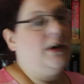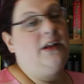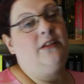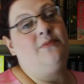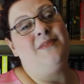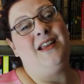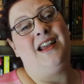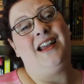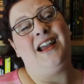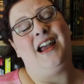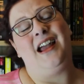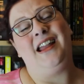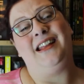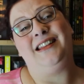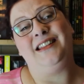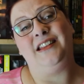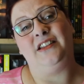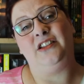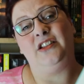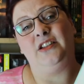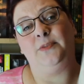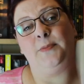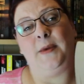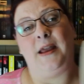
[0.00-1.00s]
admit I did
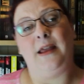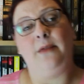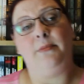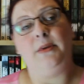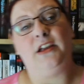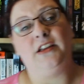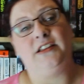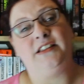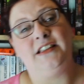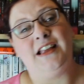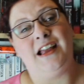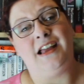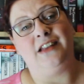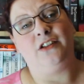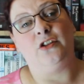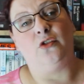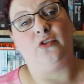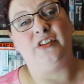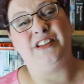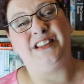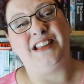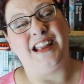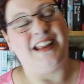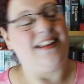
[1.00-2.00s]
just buy it because it had
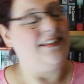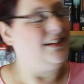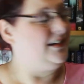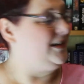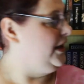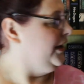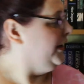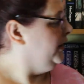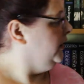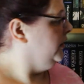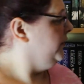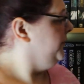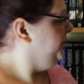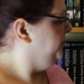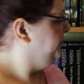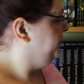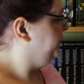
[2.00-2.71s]
Doris Day in the title.